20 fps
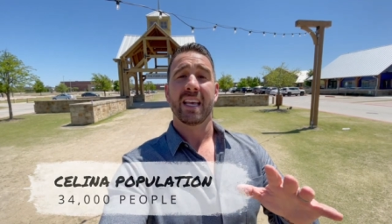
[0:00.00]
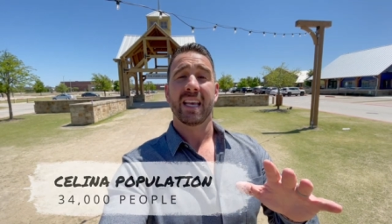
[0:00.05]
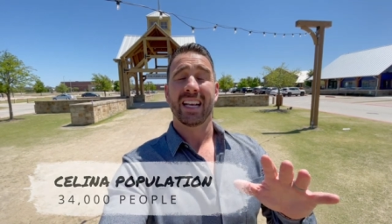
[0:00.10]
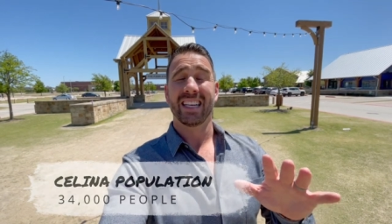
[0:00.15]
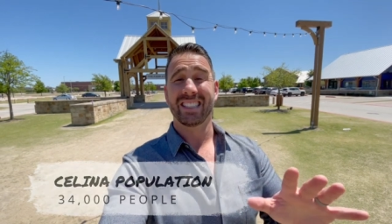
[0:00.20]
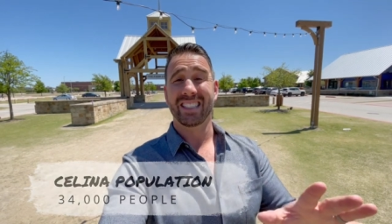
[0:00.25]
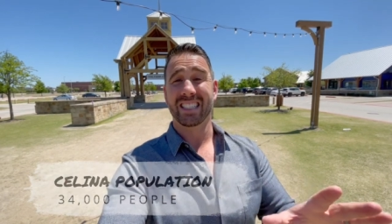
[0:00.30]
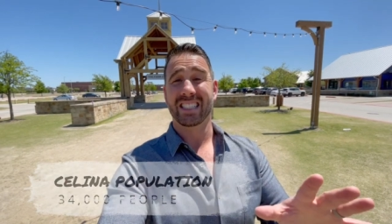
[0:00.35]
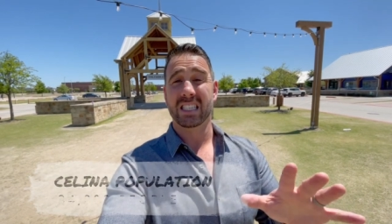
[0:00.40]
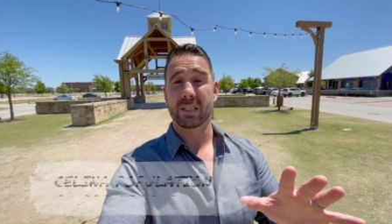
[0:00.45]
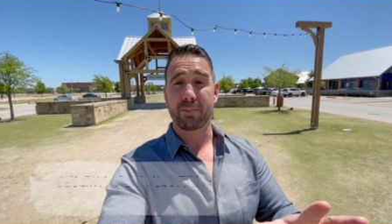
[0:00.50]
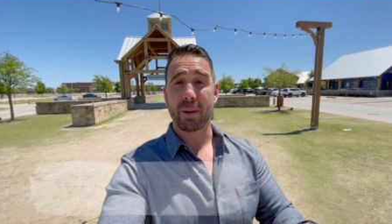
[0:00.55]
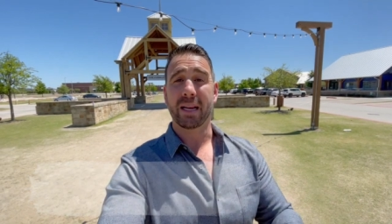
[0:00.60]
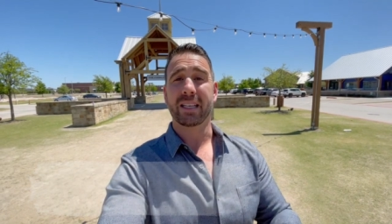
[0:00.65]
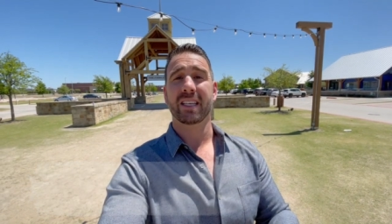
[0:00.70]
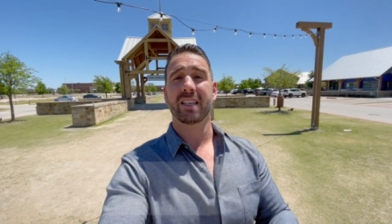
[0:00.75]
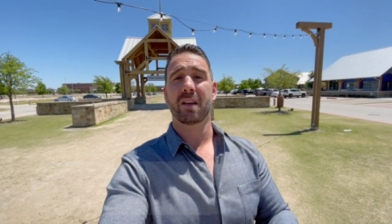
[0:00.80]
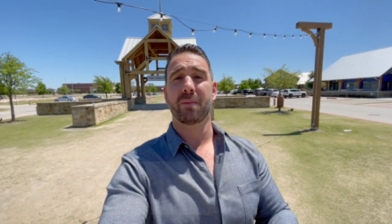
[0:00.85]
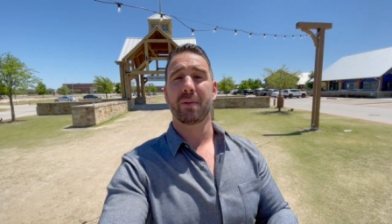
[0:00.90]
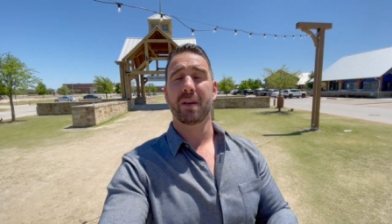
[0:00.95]
It's
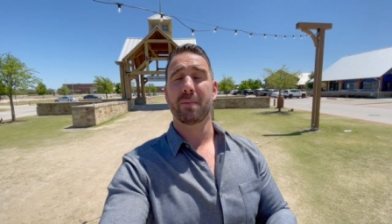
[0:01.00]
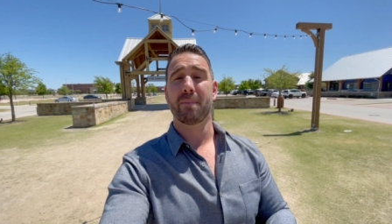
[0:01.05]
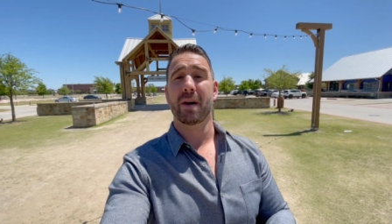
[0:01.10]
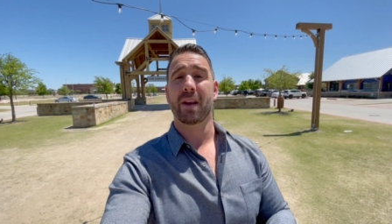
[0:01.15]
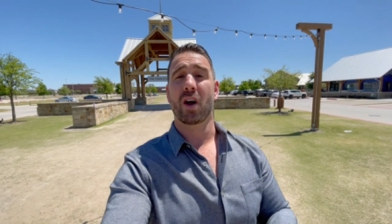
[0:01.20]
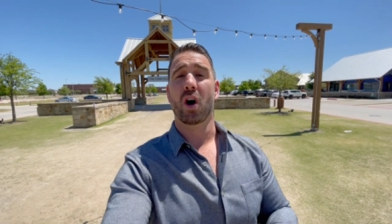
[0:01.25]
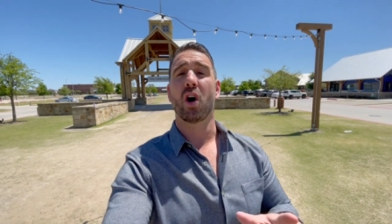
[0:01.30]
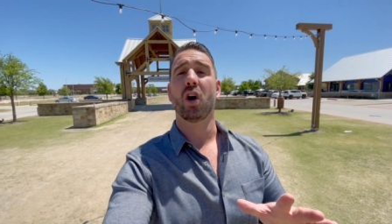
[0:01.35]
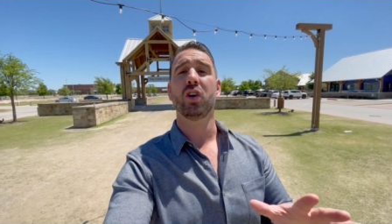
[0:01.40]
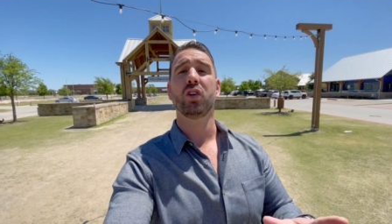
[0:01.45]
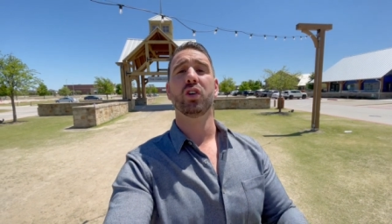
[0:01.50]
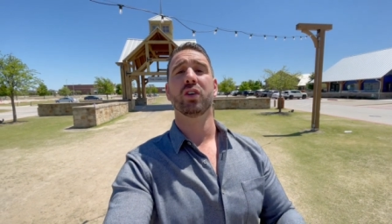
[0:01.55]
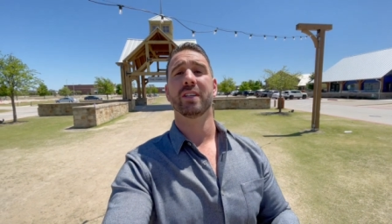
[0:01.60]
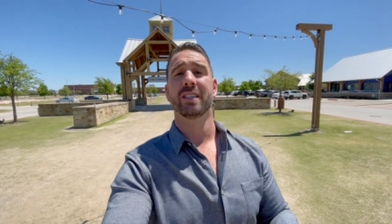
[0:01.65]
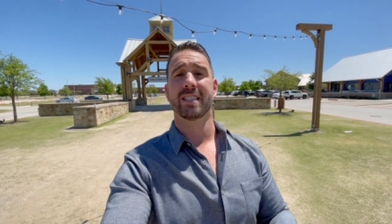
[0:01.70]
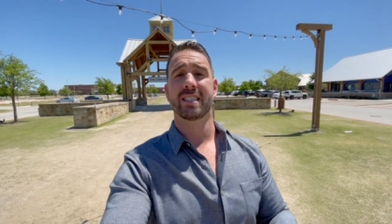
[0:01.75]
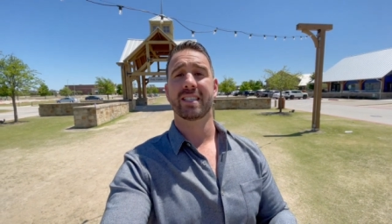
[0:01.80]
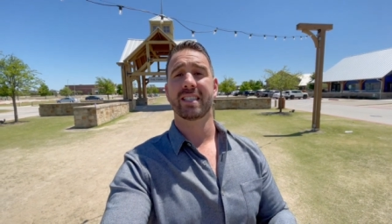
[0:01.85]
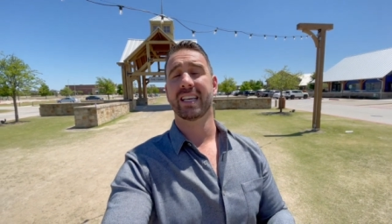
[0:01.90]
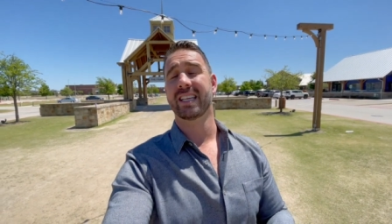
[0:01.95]
expected to be about
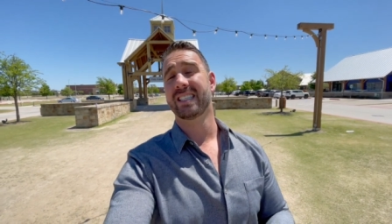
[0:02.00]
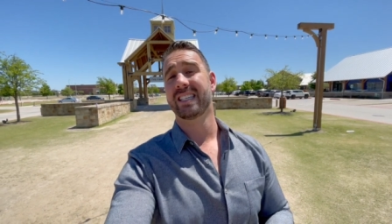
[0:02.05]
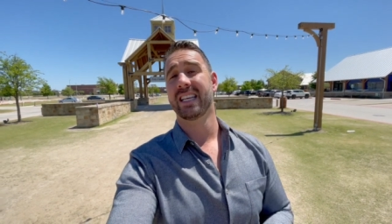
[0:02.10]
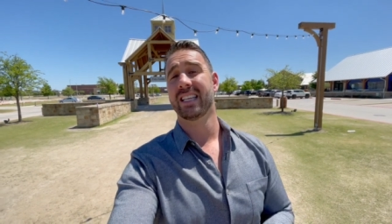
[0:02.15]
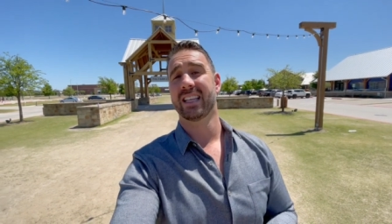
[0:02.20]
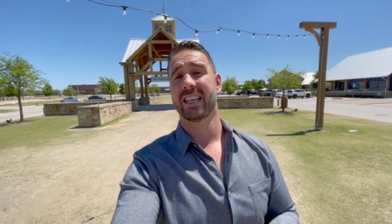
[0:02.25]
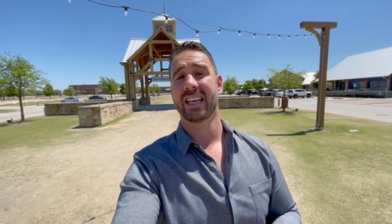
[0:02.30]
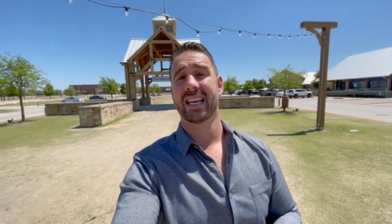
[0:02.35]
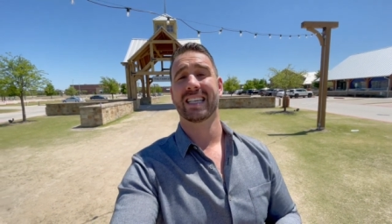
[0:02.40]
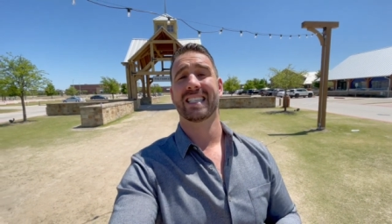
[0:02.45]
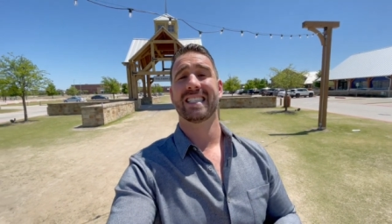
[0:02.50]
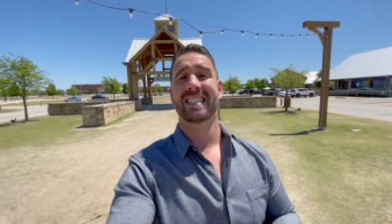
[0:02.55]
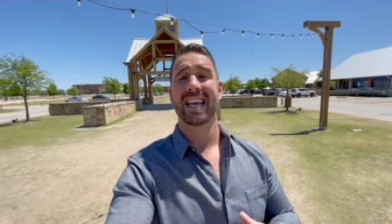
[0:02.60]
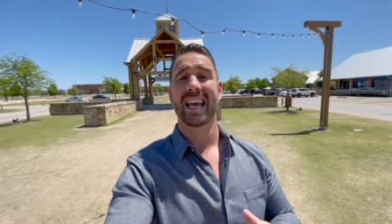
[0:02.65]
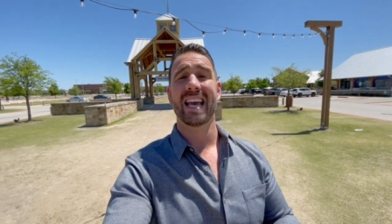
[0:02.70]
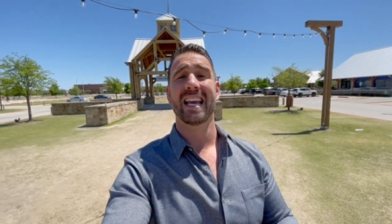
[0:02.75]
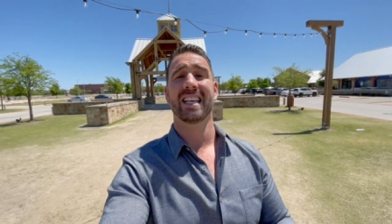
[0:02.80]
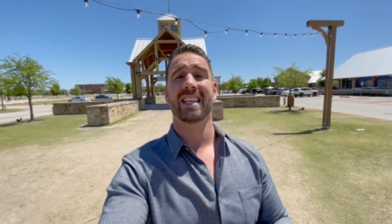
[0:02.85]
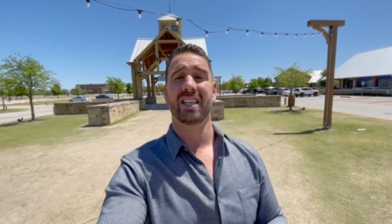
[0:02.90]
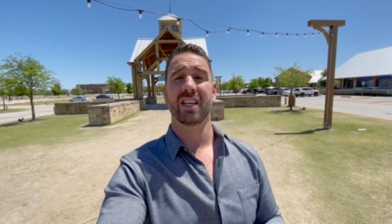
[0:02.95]
160 in the next
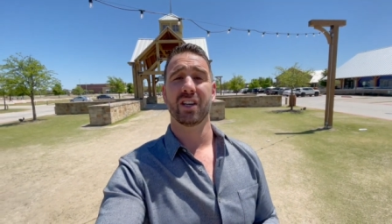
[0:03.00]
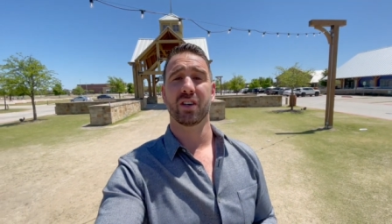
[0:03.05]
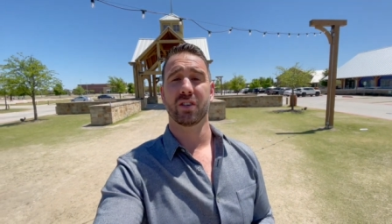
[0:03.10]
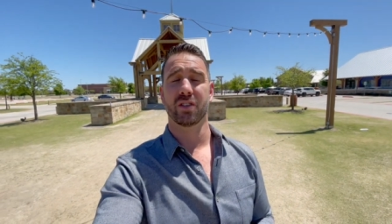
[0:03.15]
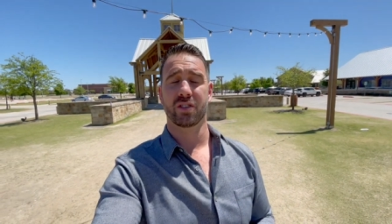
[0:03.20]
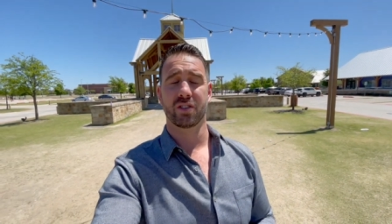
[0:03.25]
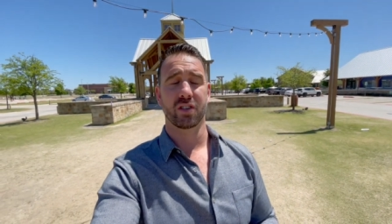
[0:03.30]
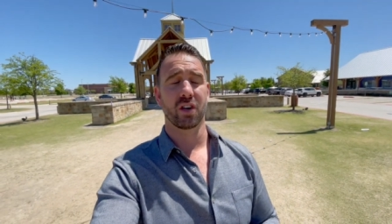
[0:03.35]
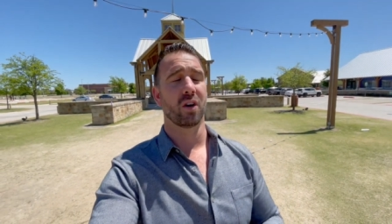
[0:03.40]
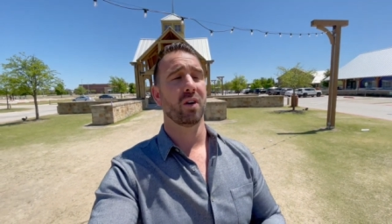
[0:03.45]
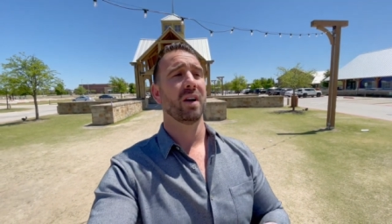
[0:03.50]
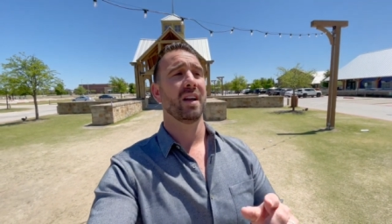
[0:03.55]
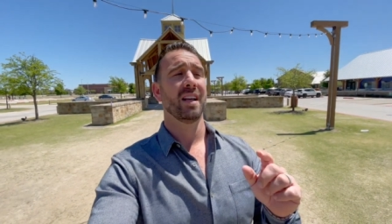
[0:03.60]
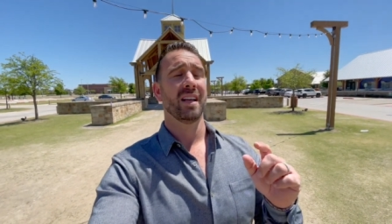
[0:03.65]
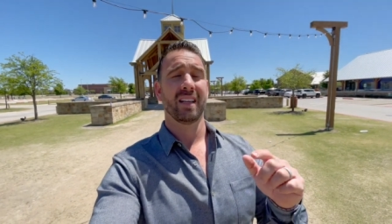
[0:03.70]
10 years, so